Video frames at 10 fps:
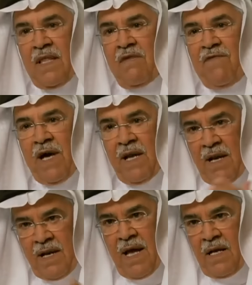in the
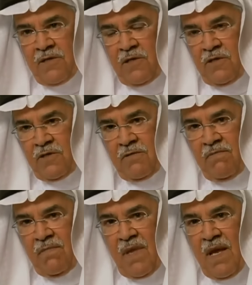final analysis,
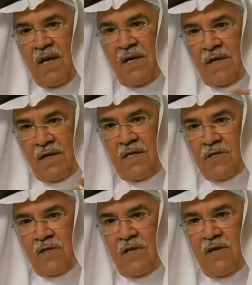
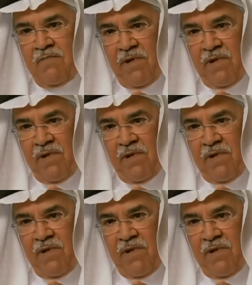reason